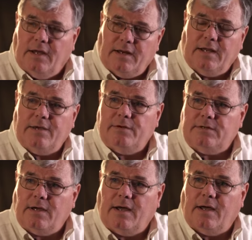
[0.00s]
at a
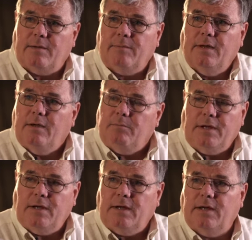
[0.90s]
given time
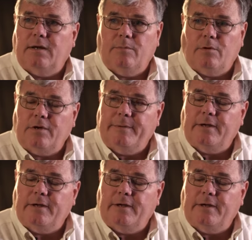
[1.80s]
being in a moldy